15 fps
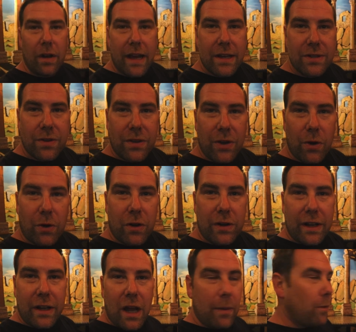Okay, so the owner
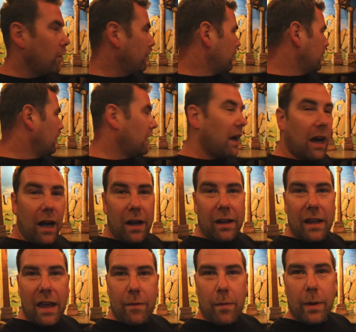did come over, uh,
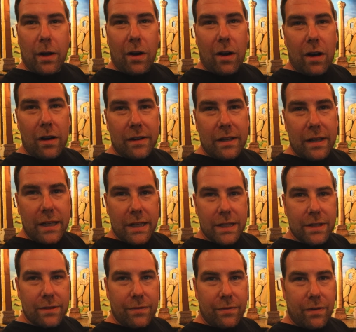gave him a card.
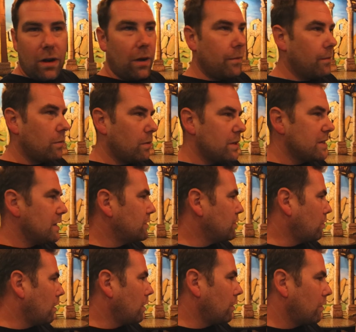He's from what do you say,
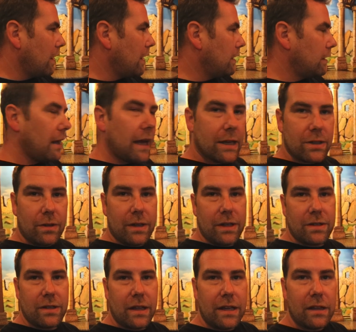Toronto, Toronto. Right? Yeah, so
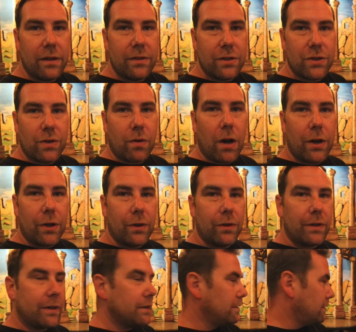he's he lived in Toronto
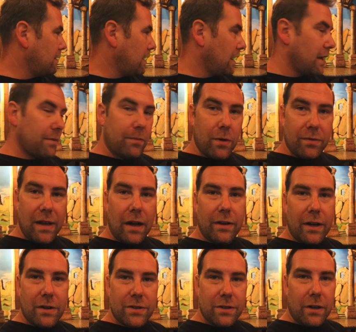and uh, moved down
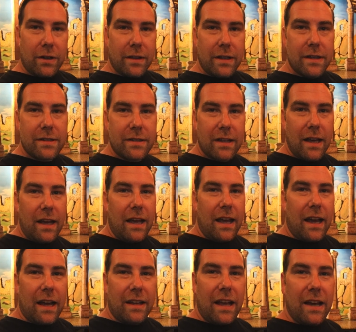here, started this,
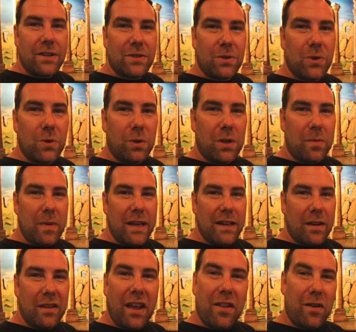and yeah, so cool to meet
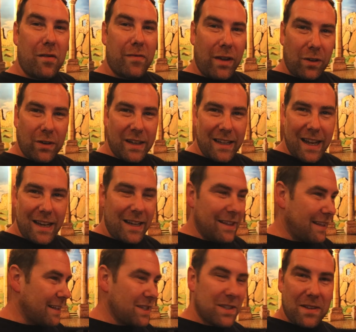another fellow
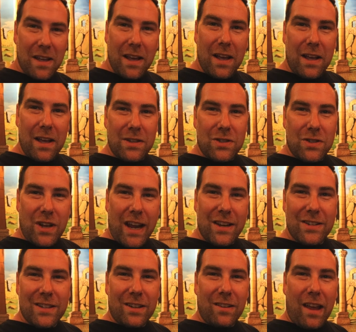Canadian that's
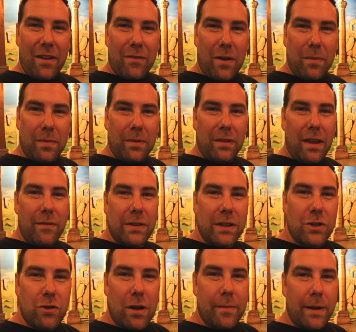changed their life up, living
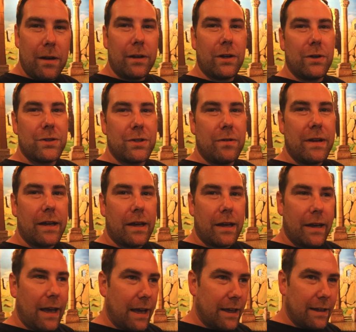the dream here in Costa
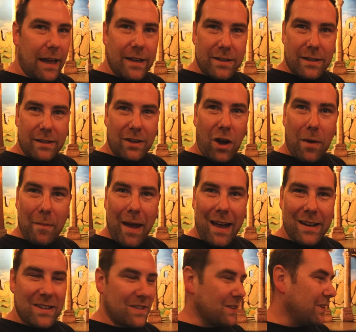Rica, and hasn't gone
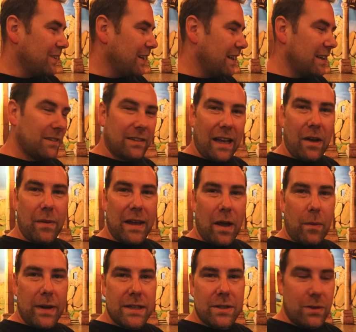back. So uh, yeah, we can't wait